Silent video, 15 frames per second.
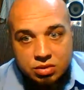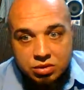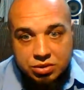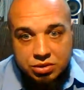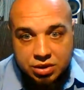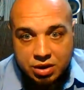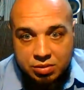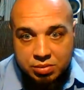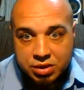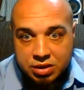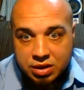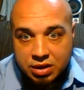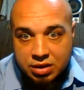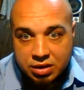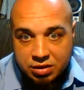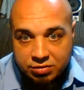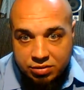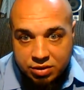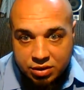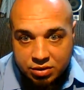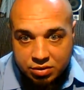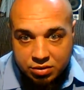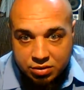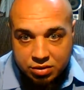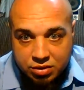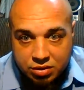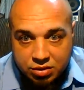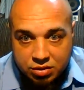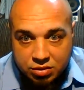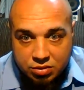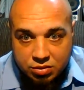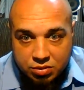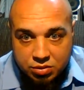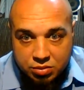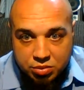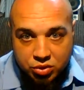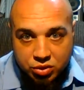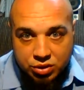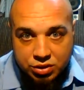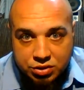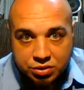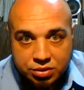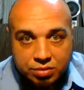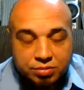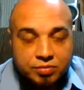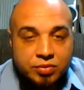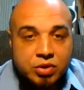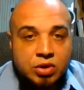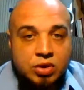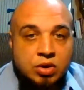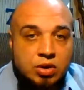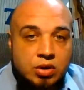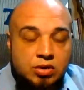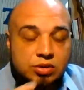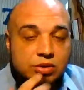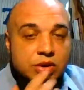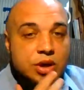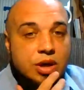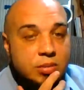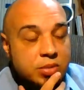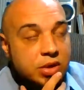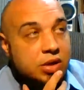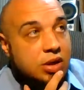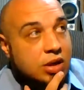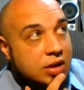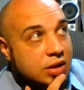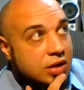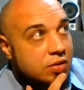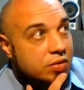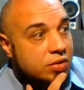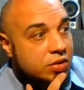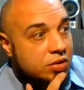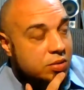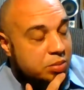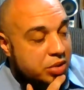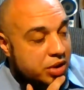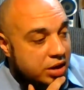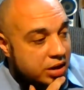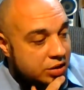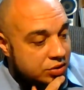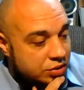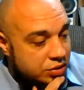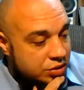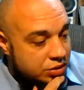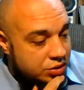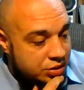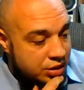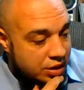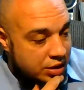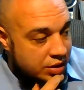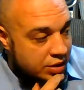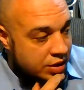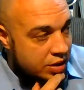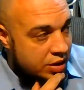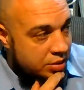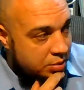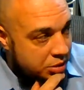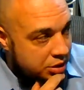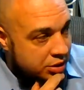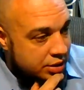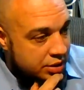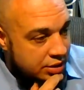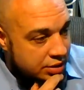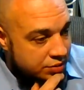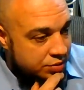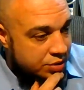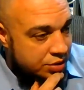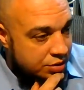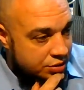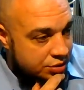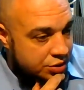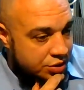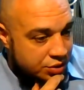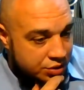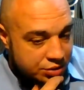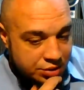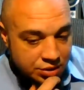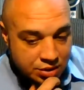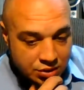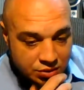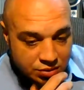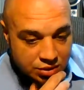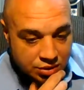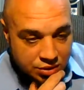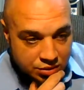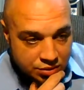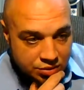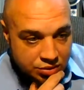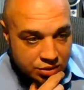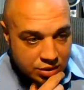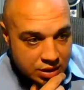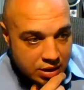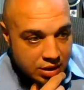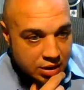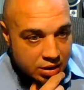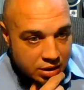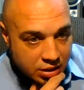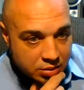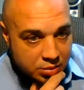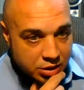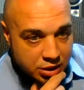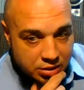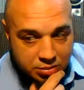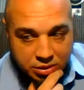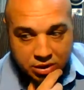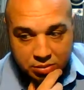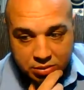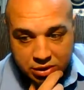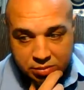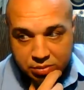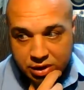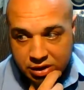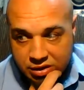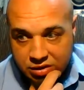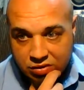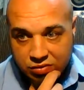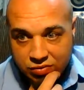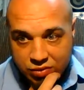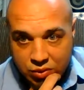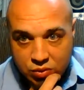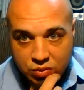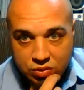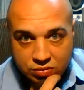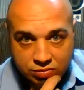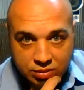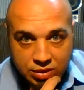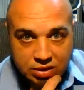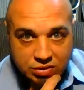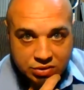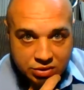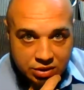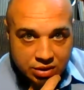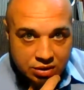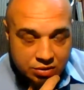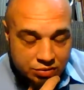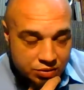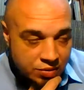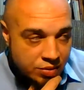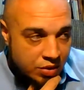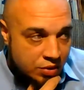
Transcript: Should I be like every other uh, preacher? Should I be like every other pastor? Should I be like every other church and all the others? Am, am I making a fool of myself?